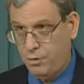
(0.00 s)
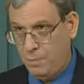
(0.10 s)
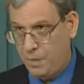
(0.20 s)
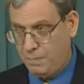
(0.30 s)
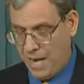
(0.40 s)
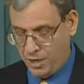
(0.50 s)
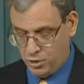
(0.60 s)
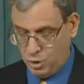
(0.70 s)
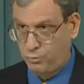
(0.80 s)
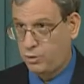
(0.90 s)
being
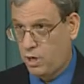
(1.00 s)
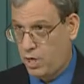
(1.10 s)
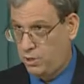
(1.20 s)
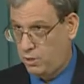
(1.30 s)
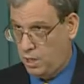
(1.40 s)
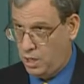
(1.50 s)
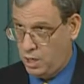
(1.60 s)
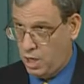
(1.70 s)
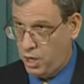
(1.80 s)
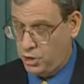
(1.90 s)
passed over
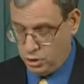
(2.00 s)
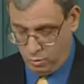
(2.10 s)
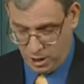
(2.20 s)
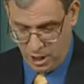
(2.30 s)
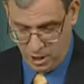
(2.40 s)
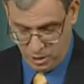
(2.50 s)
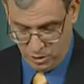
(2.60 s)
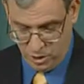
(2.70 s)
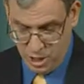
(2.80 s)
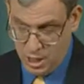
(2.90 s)
on 2
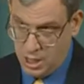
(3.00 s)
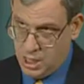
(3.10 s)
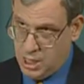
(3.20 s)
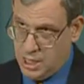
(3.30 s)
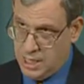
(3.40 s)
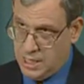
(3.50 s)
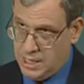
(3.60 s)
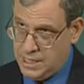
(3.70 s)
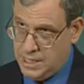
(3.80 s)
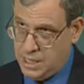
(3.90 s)
occasions,
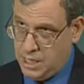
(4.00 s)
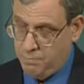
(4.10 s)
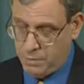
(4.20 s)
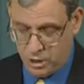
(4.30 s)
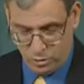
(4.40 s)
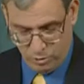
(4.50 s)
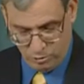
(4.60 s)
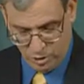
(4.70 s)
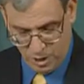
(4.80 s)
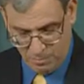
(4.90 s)
much to
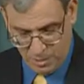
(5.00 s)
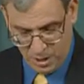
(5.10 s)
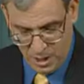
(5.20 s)
his resentment,